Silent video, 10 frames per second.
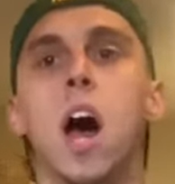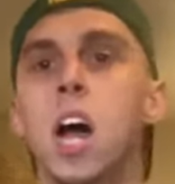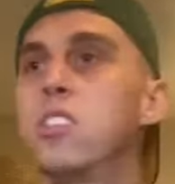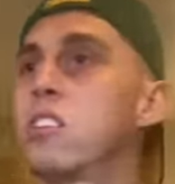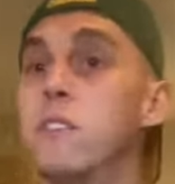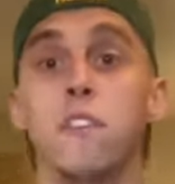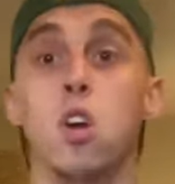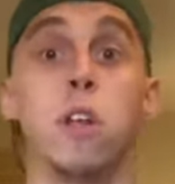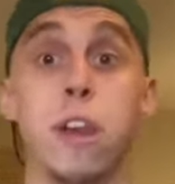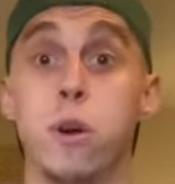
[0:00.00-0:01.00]
Justin
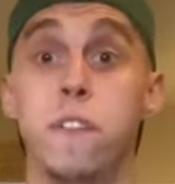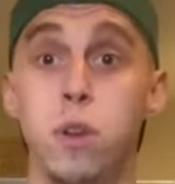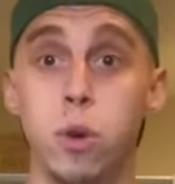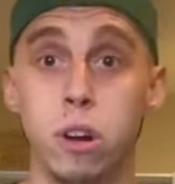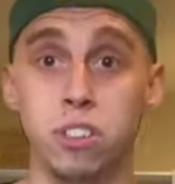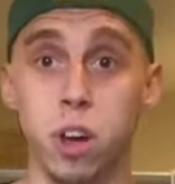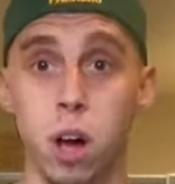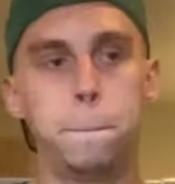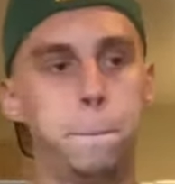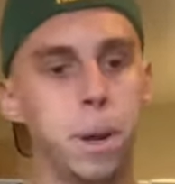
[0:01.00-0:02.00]
Verlander a few years
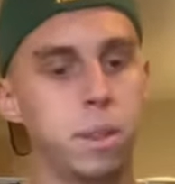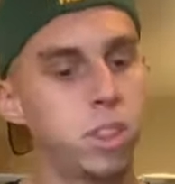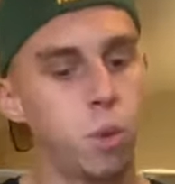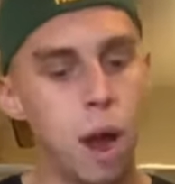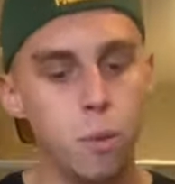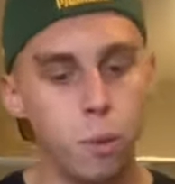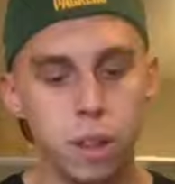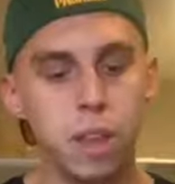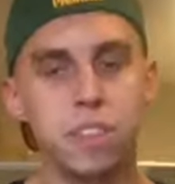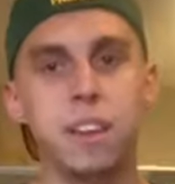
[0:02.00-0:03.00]
ago. But do I
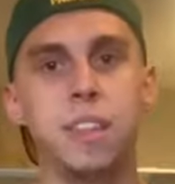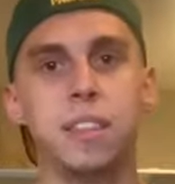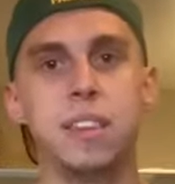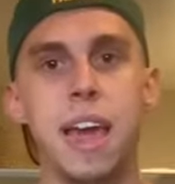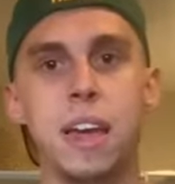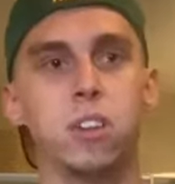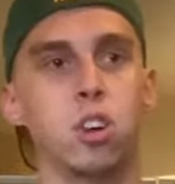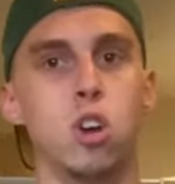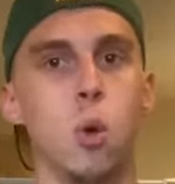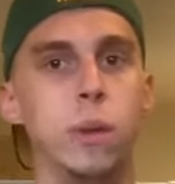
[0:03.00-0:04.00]
really think that the Yankees
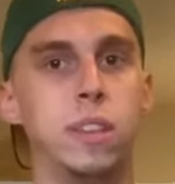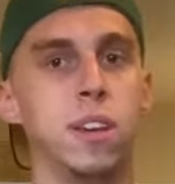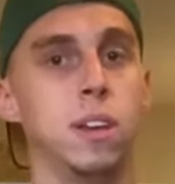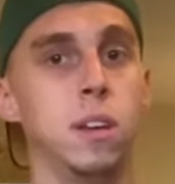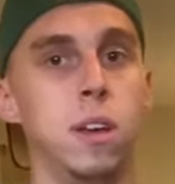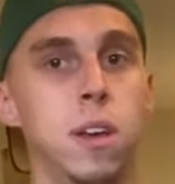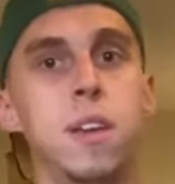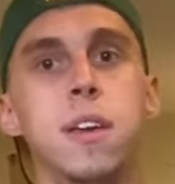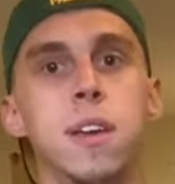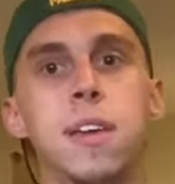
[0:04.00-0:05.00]
are going to
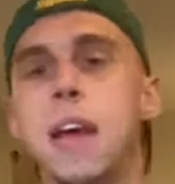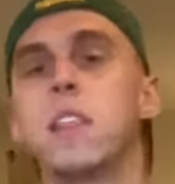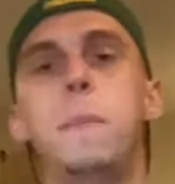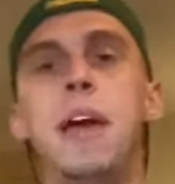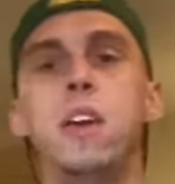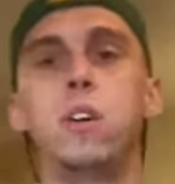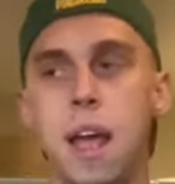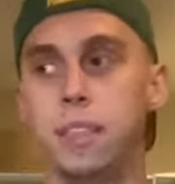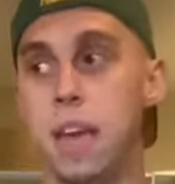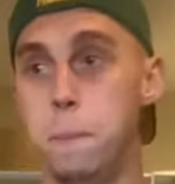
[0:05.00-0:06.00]
get LeMahieu
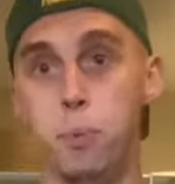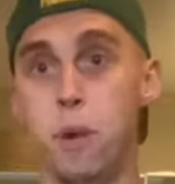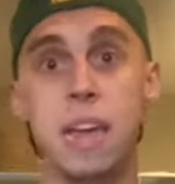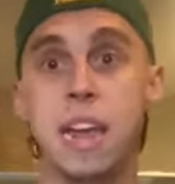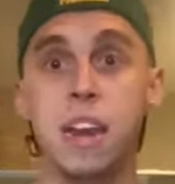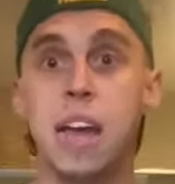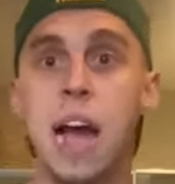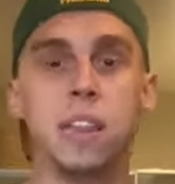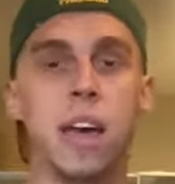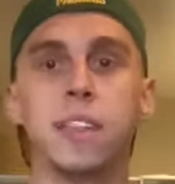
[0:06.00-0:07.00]
and then bring in a
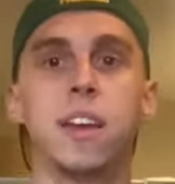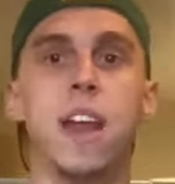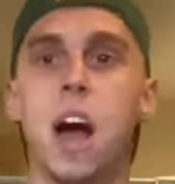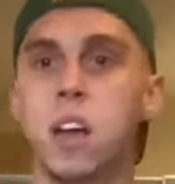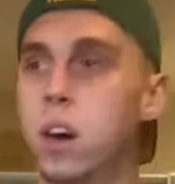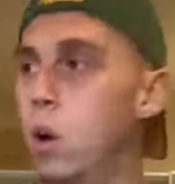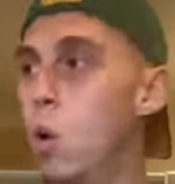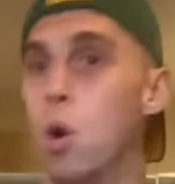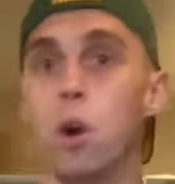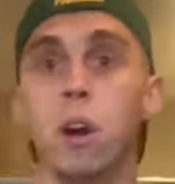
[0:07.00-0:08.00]
guy like Tanaka
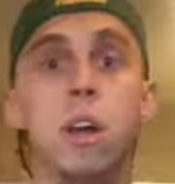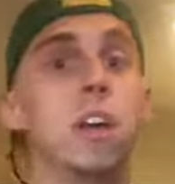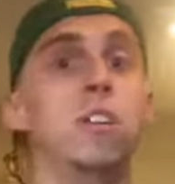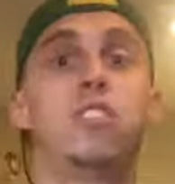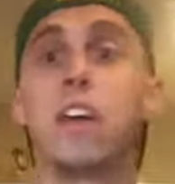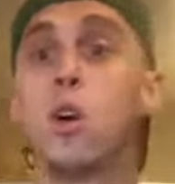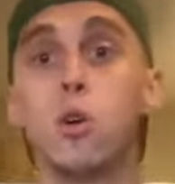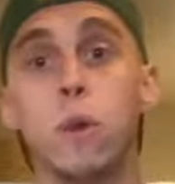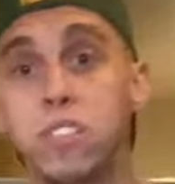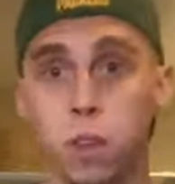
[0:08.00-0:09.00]
or Jake
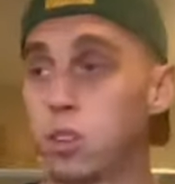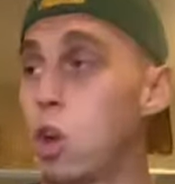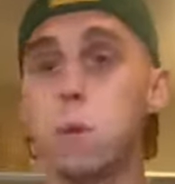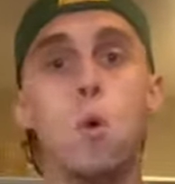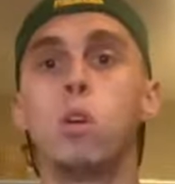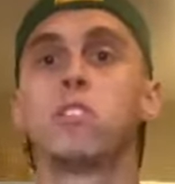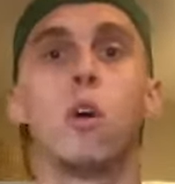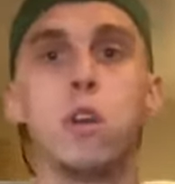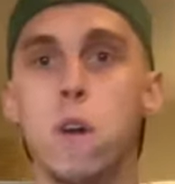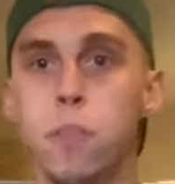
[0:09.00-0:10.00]
Odorizzi? Charlie Morton's
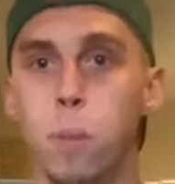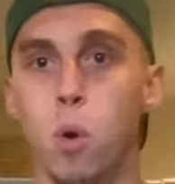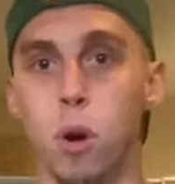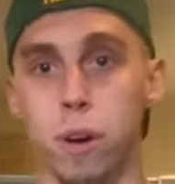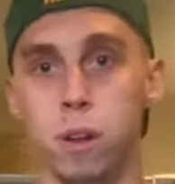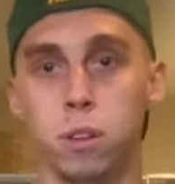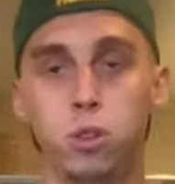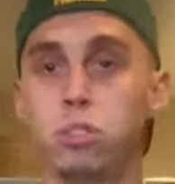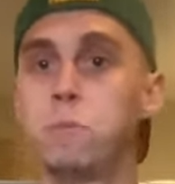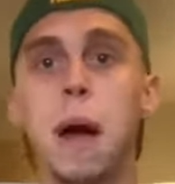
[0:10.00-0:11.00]
already off the board.
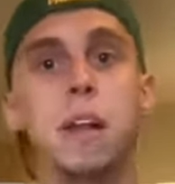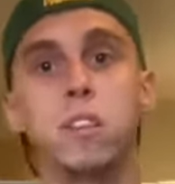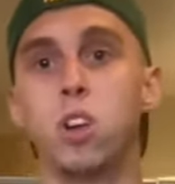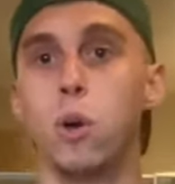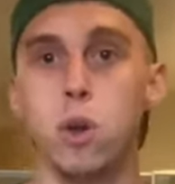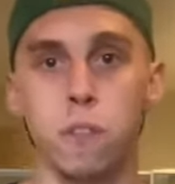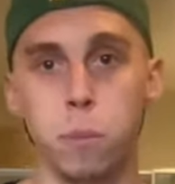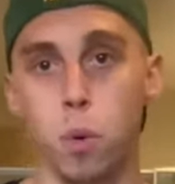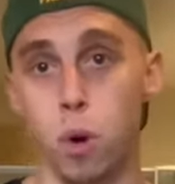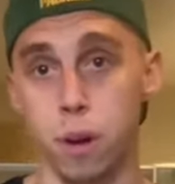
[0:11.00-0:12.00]
Drew Smiley's already off the
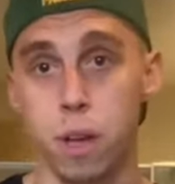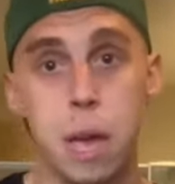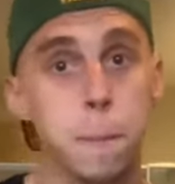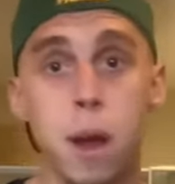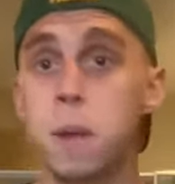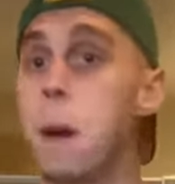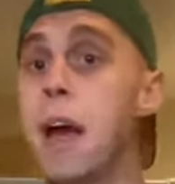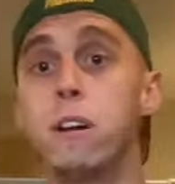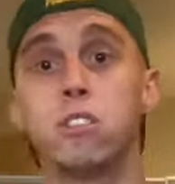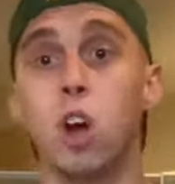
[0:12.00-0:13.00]
board. Mike
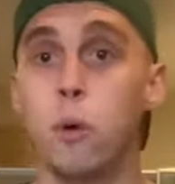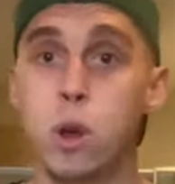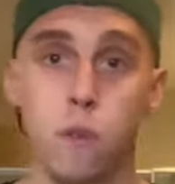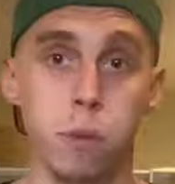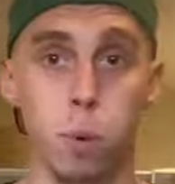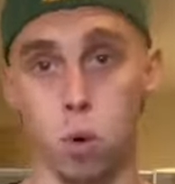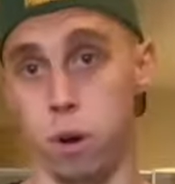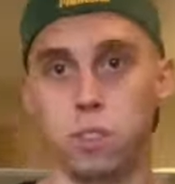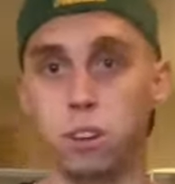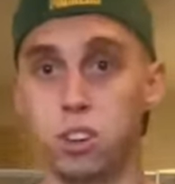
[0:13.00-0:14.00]
Minor's already off the
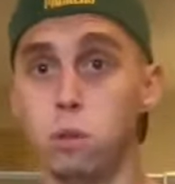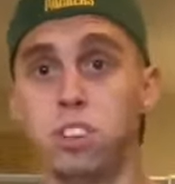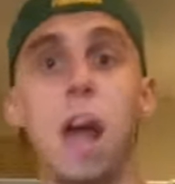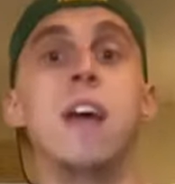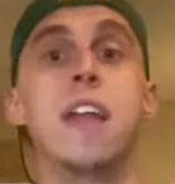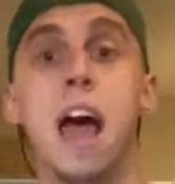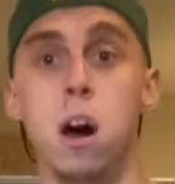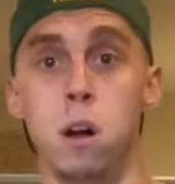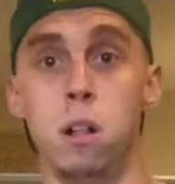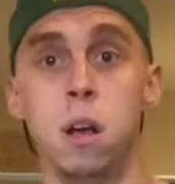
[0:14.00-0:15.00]
board. There's no shot in
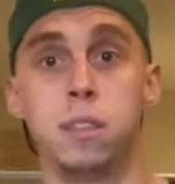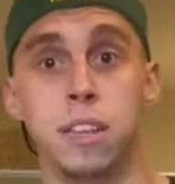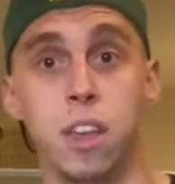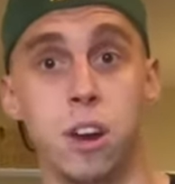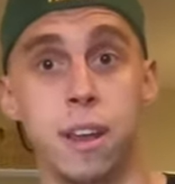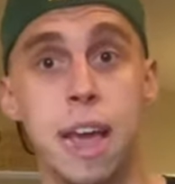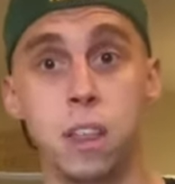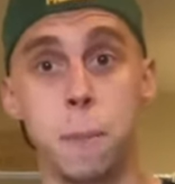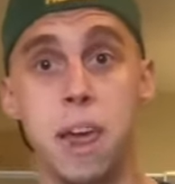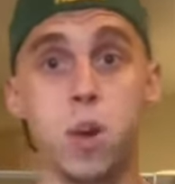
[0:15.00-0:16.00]
hell that they're going to get
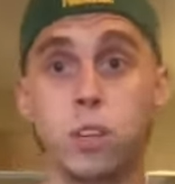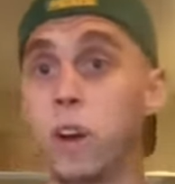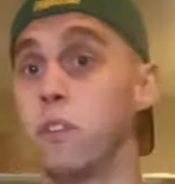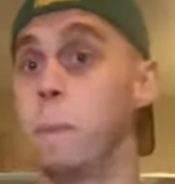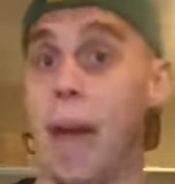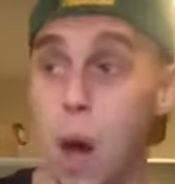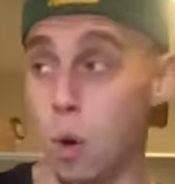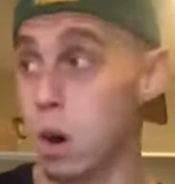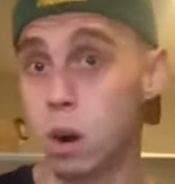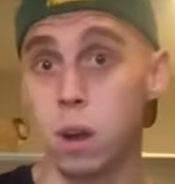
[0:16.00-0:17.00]
LeMahieu and Trevor
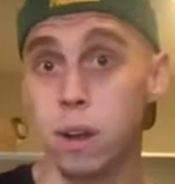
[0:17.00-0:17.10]
Bauer.